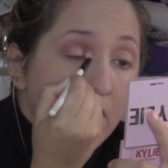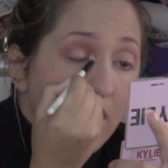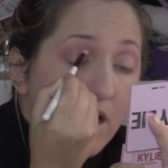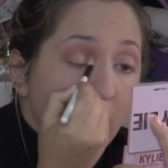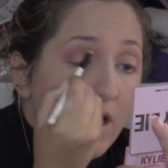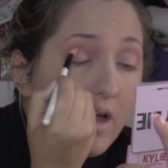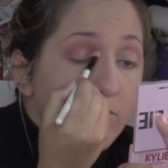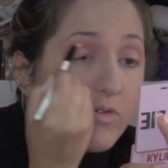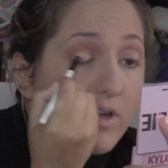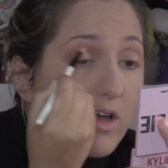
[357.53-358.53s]
And I'm
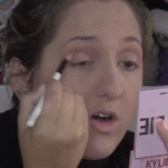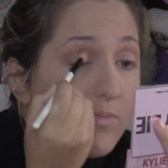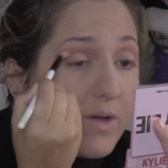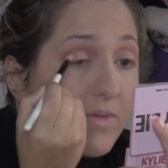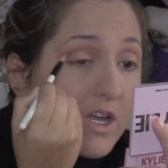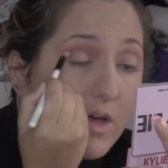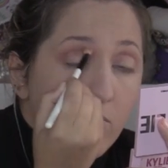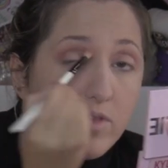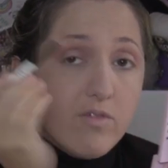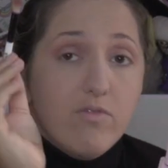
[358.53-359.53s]
doing all my makeup
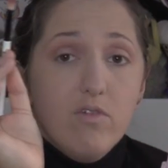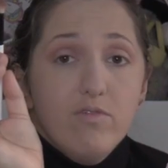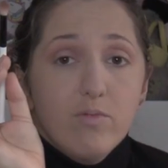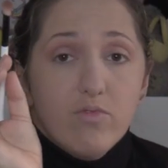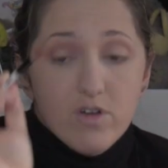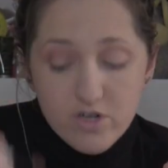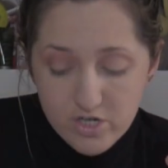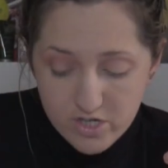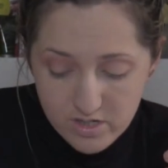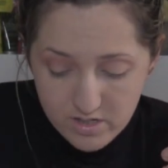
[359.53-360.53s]
with a fluffy brush.